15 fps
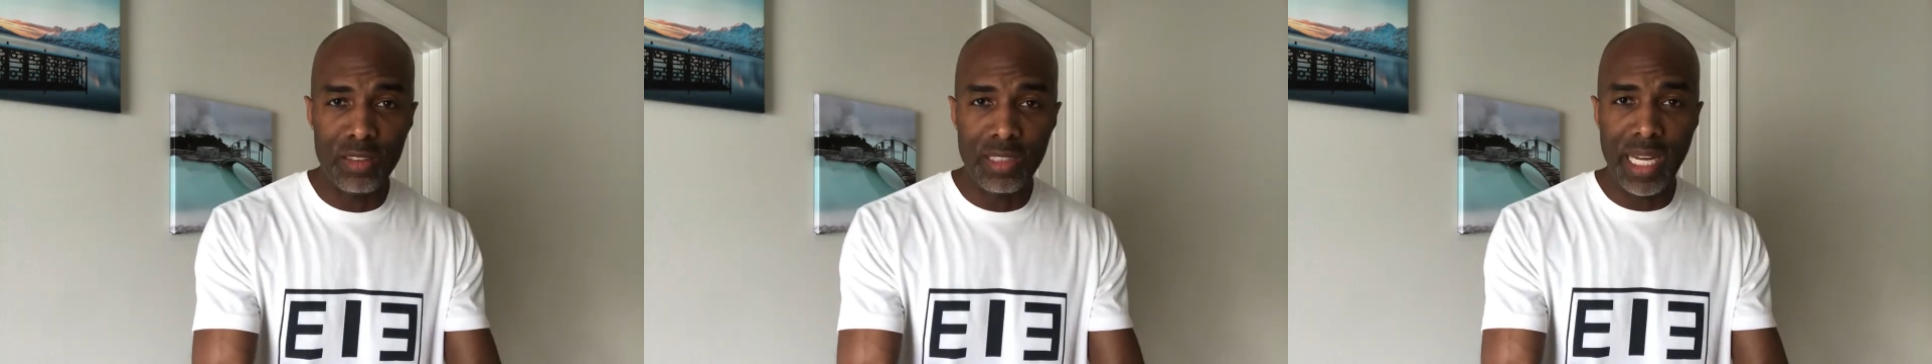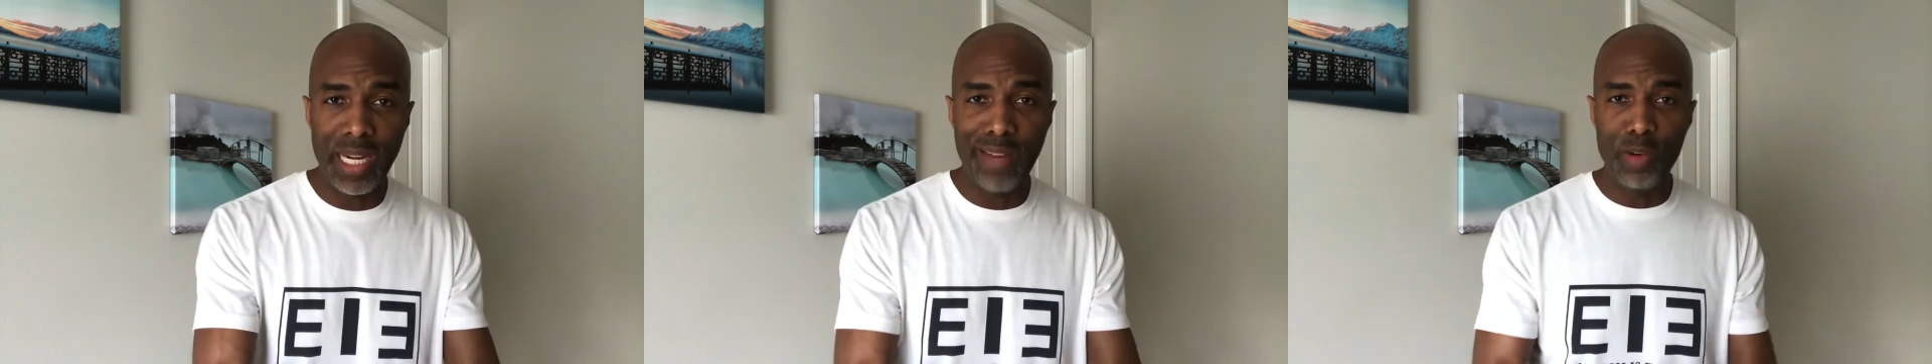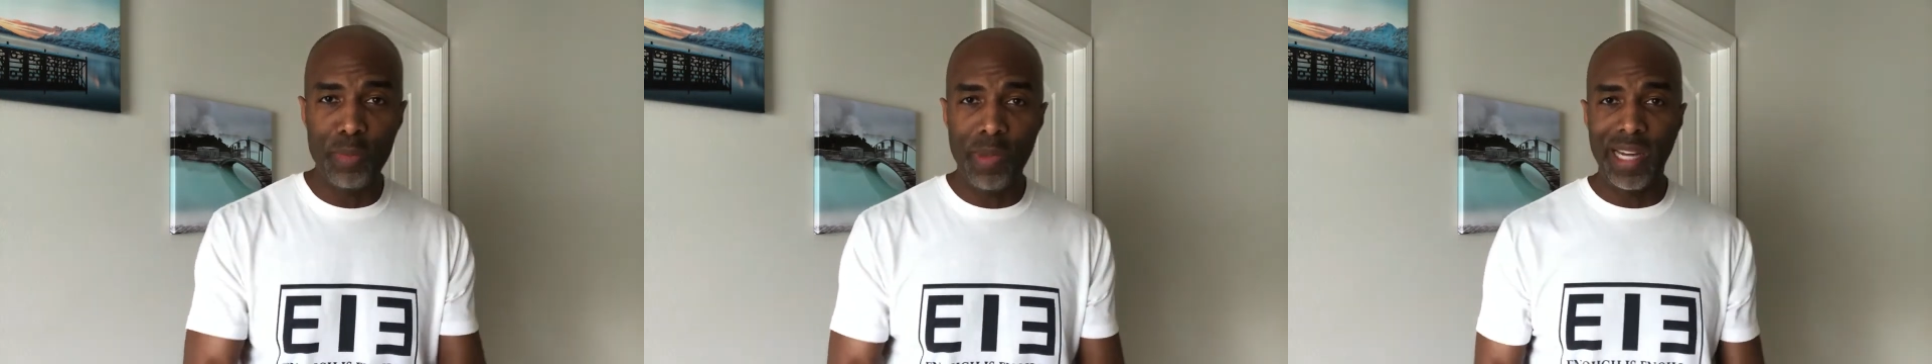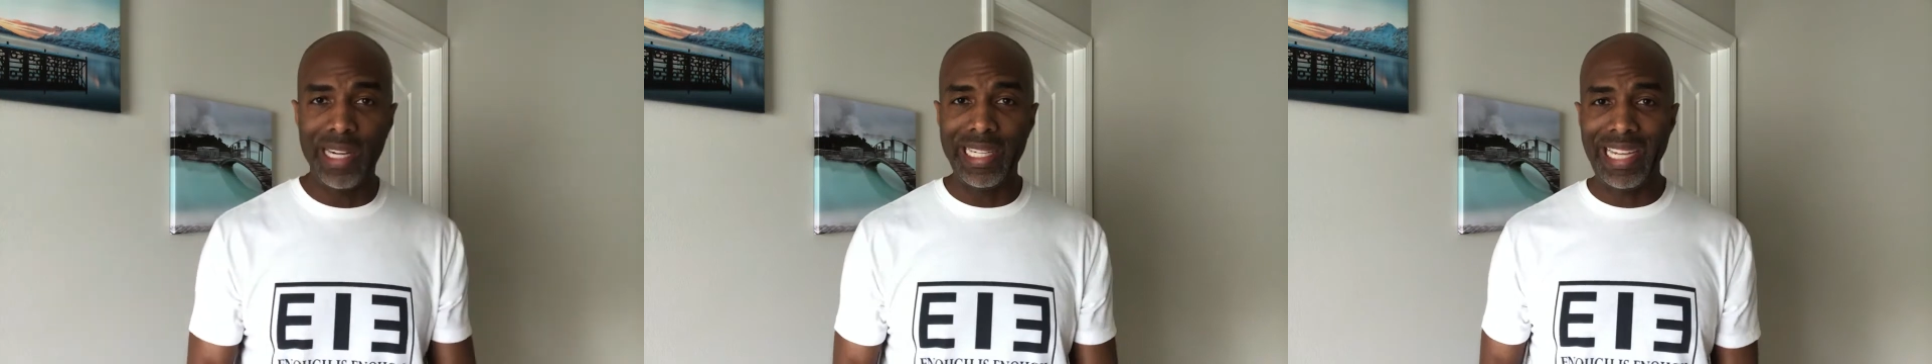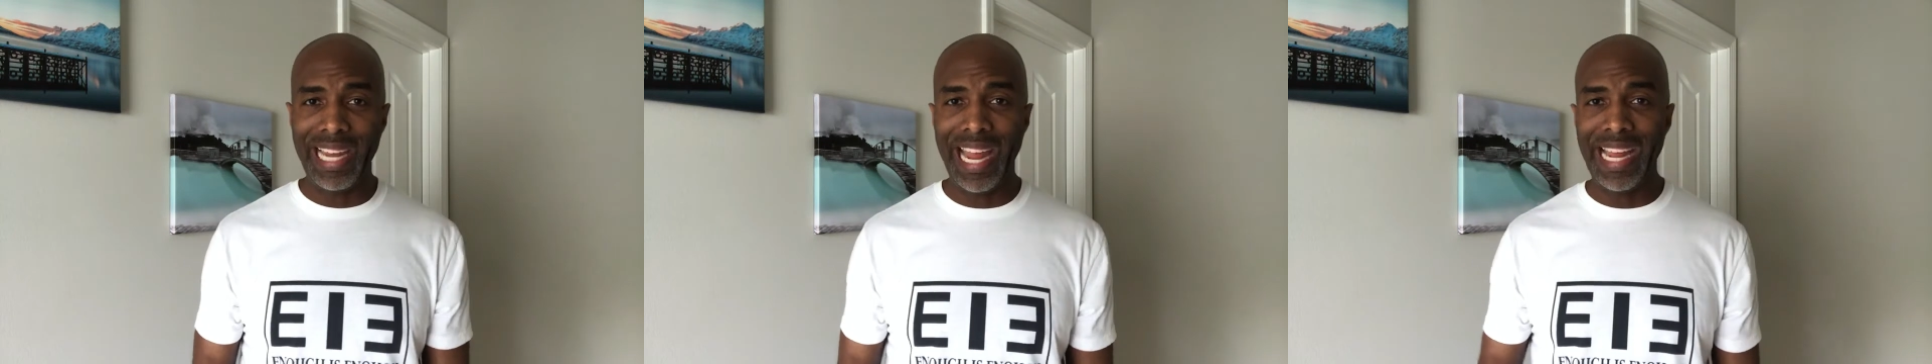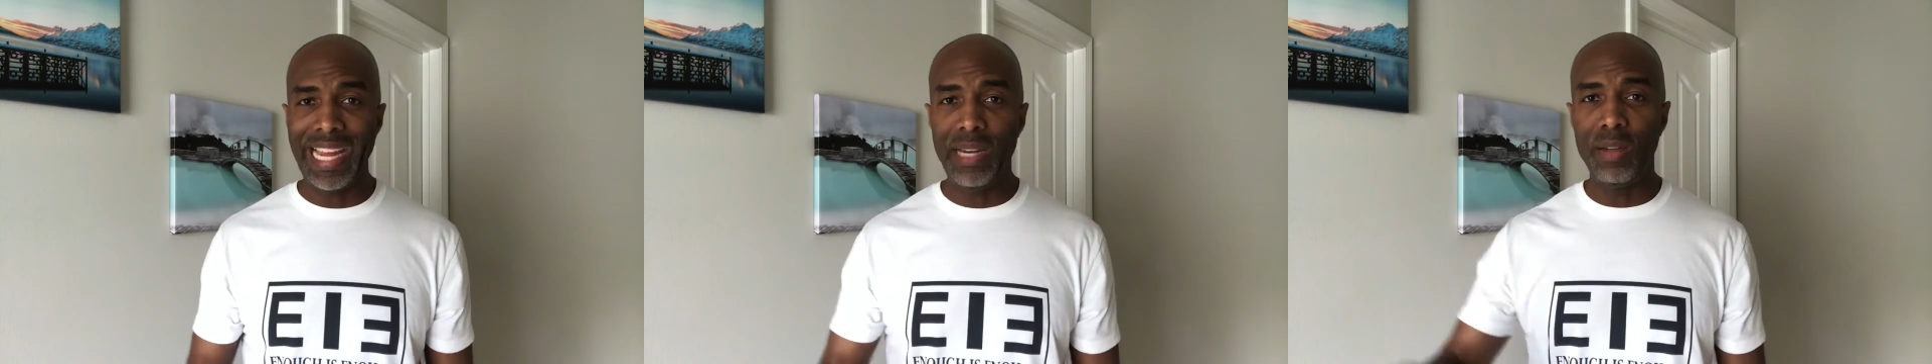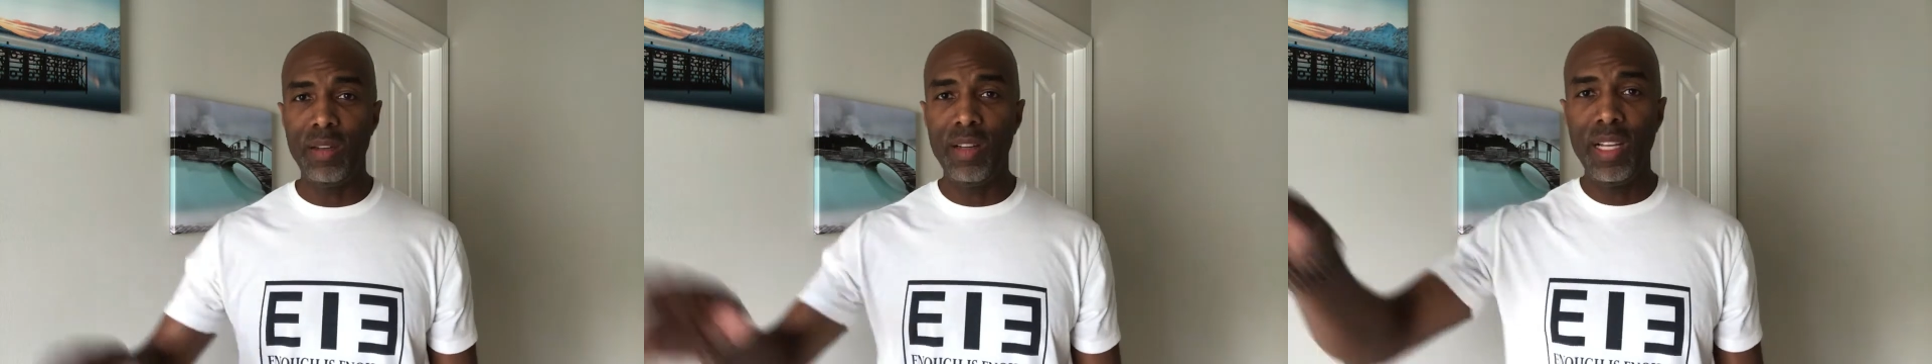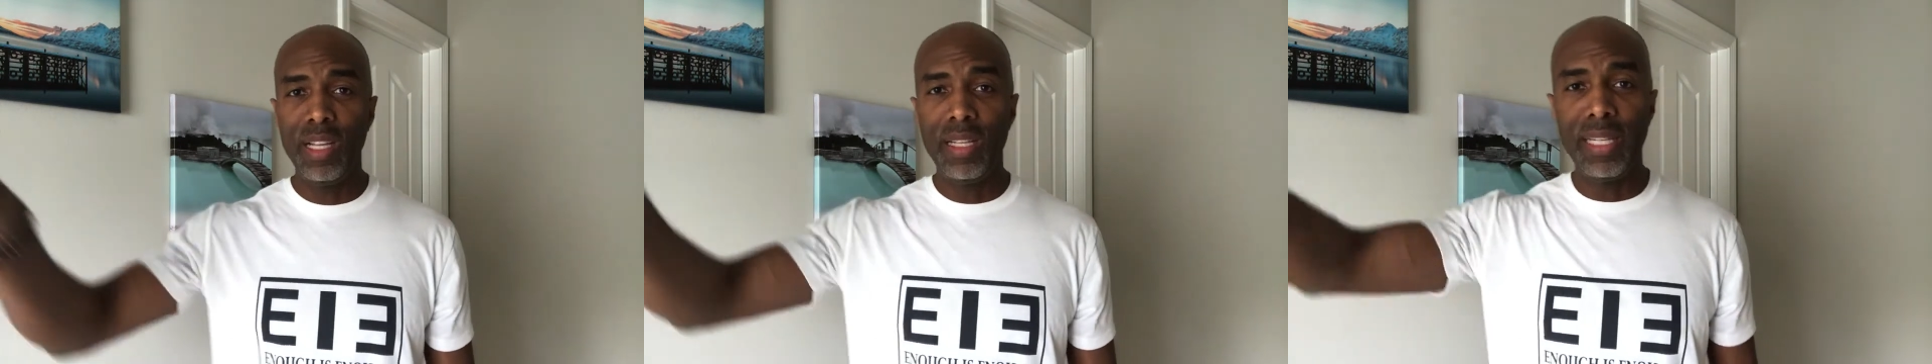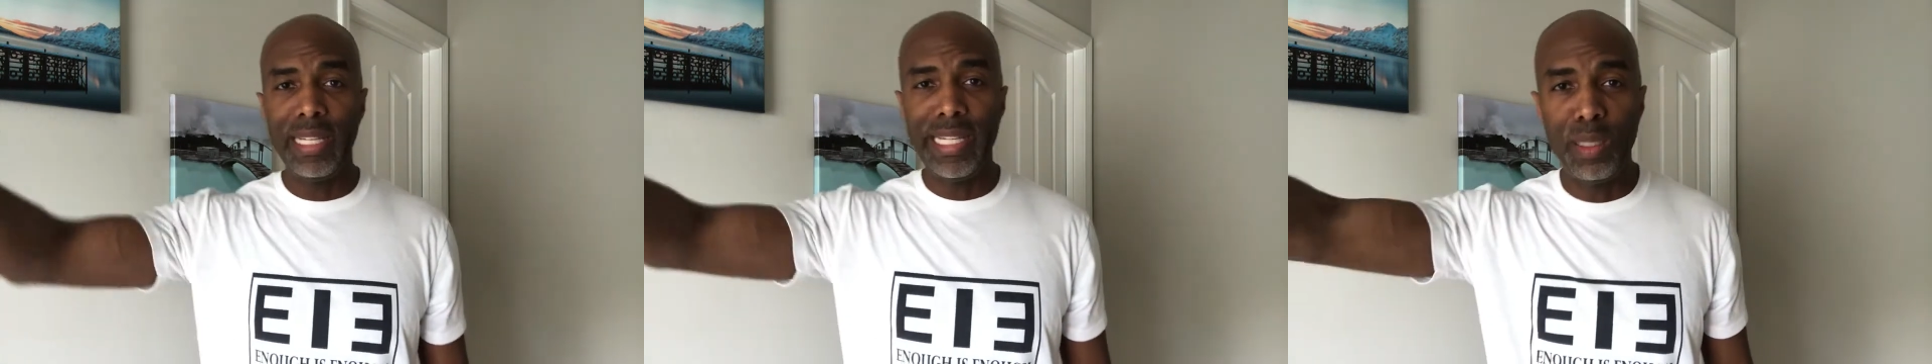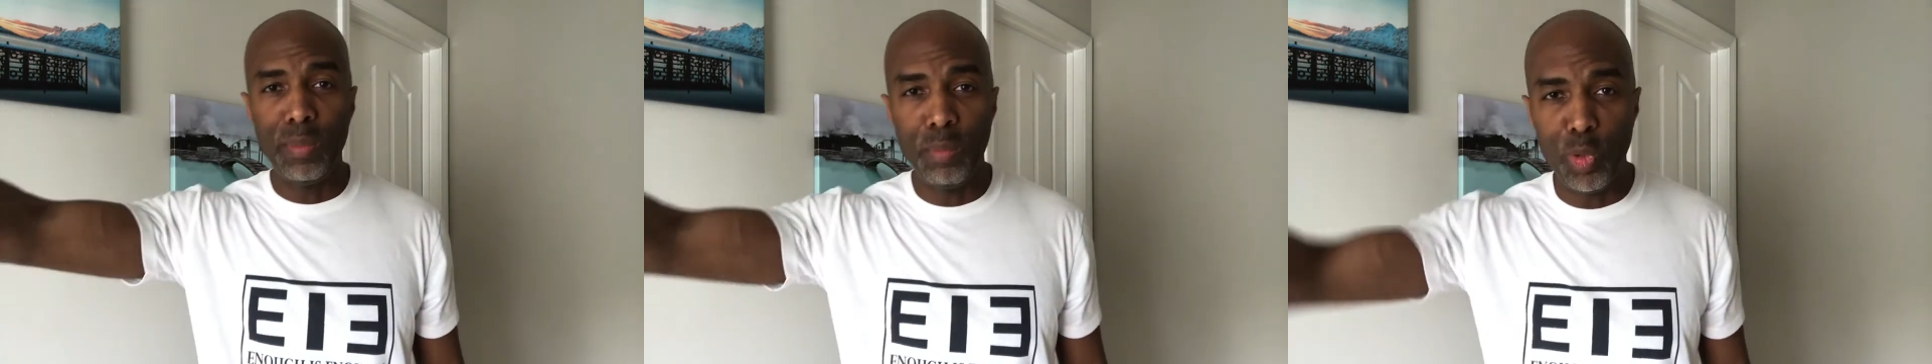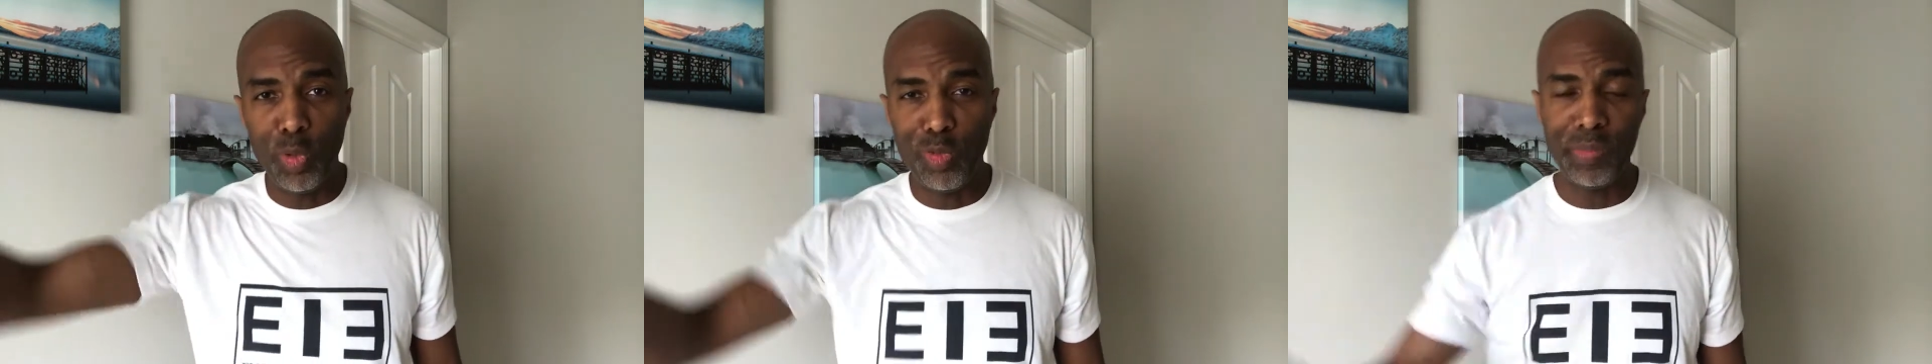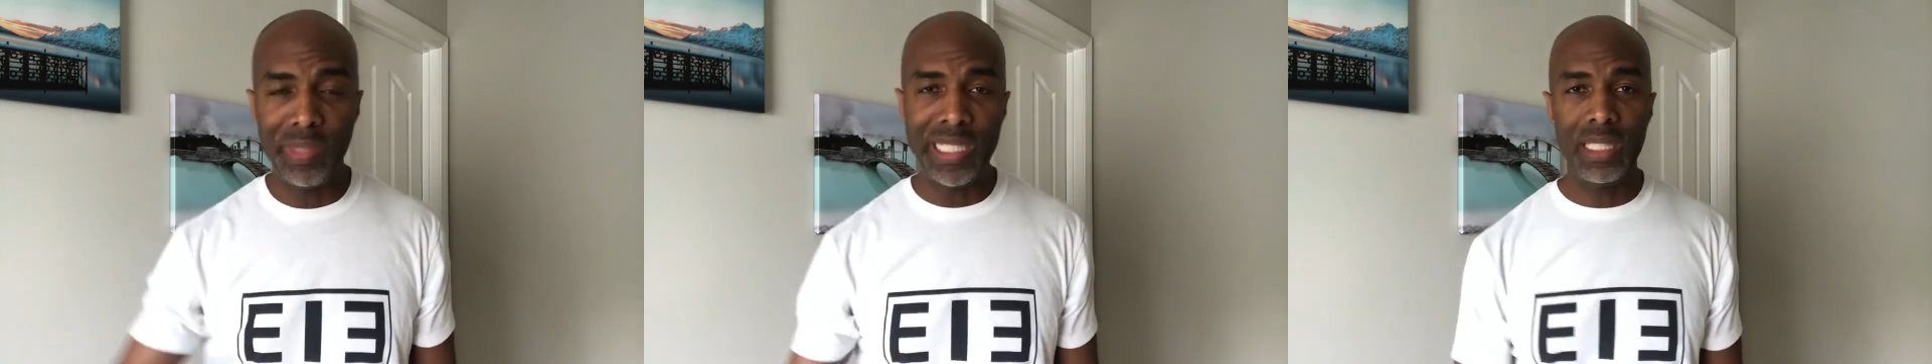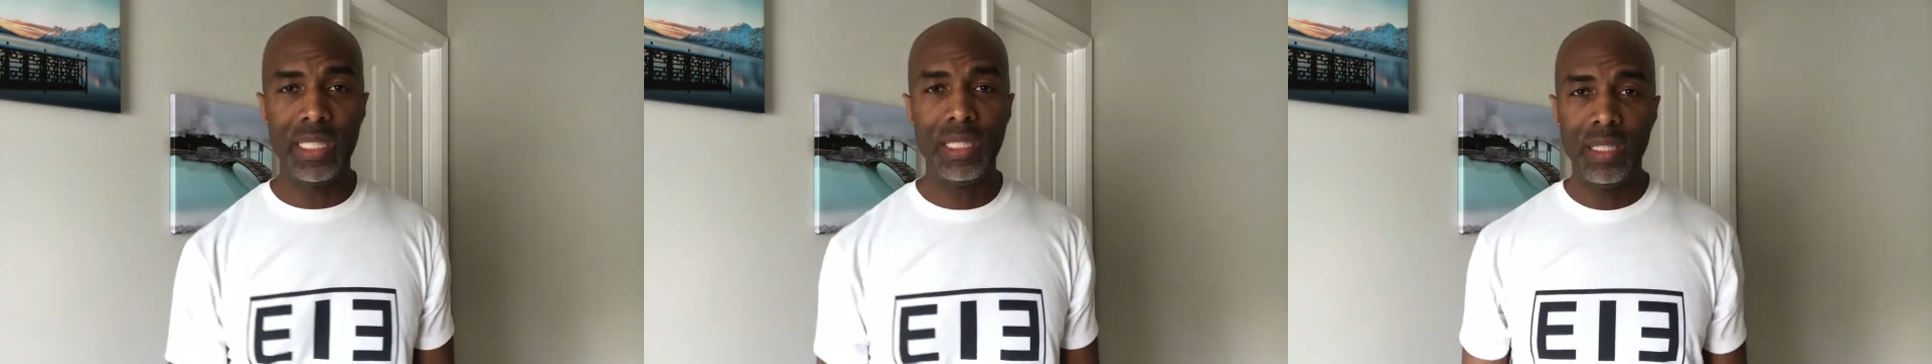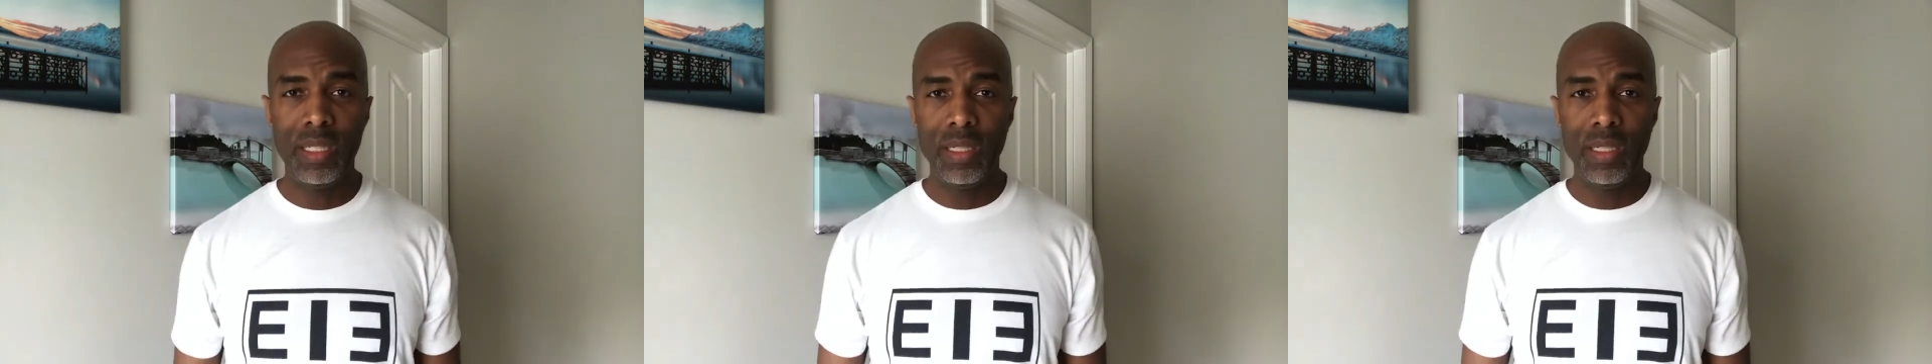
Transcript: Not everybody can lead a movement.